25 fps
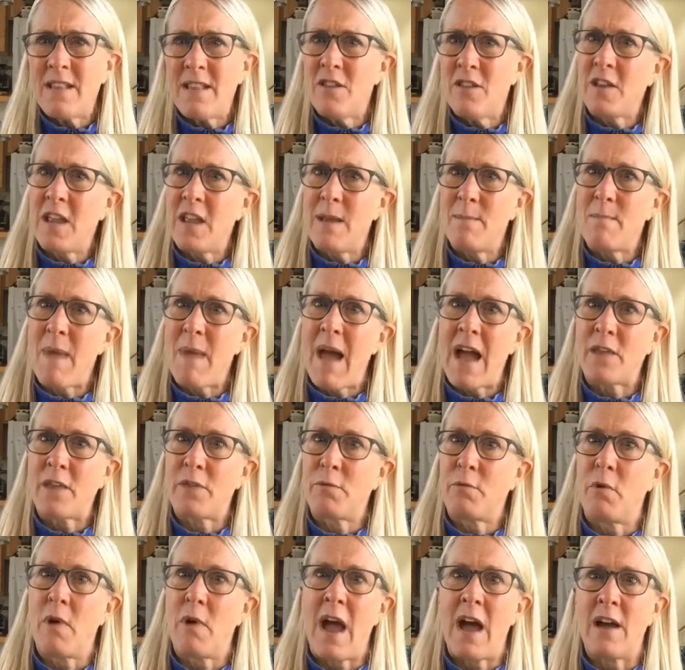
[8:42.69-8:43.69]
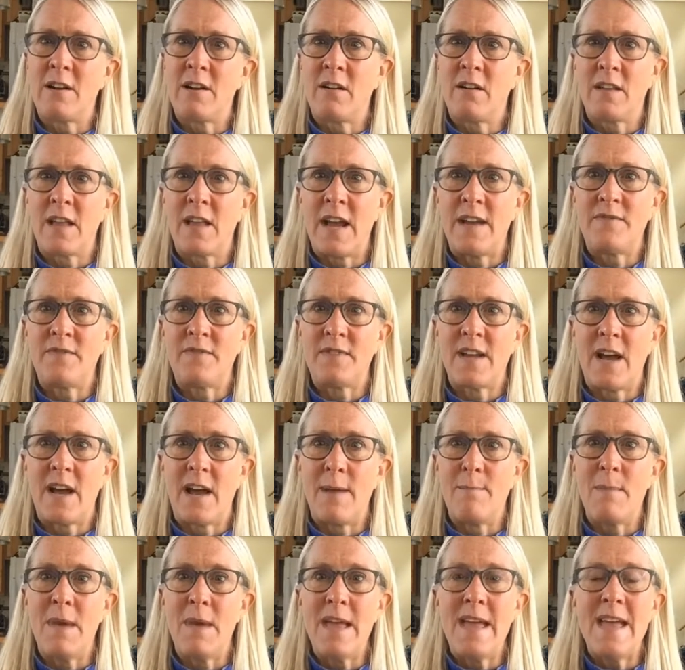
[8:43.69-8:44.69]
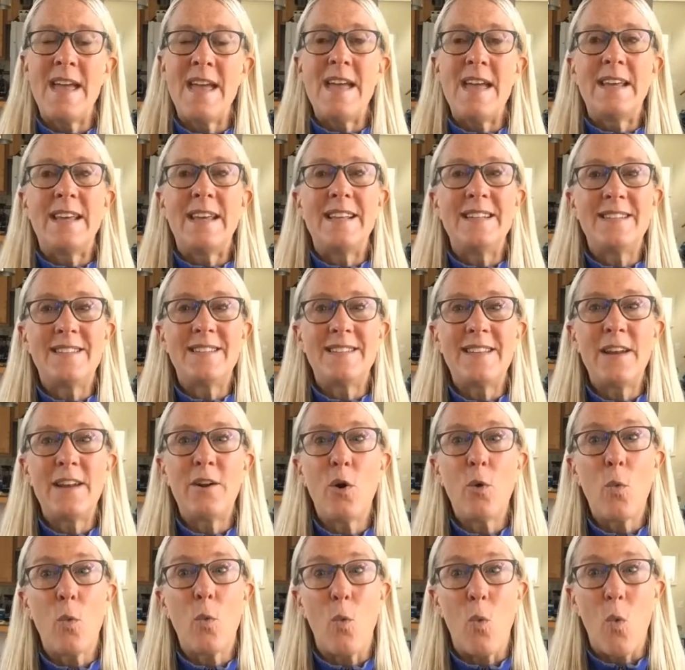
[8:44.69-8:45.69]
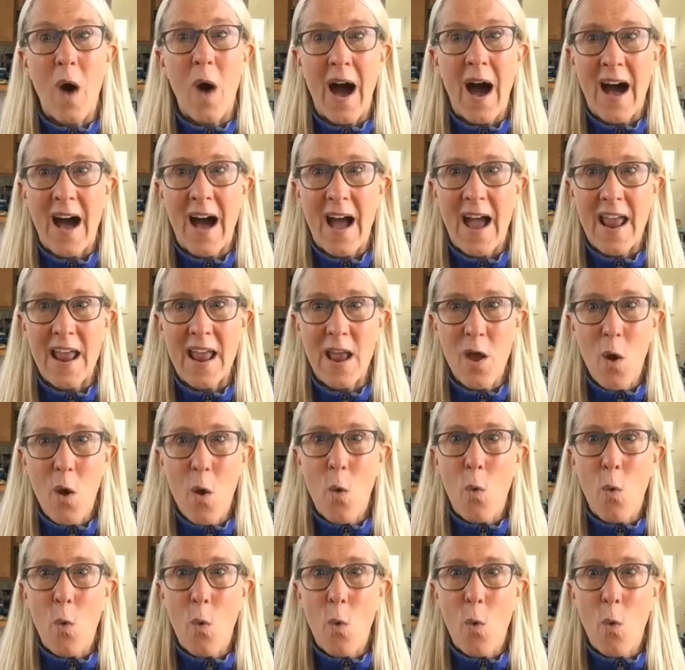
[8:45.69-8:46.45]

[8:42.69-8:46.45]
looking back throughout your lifetime, consider why.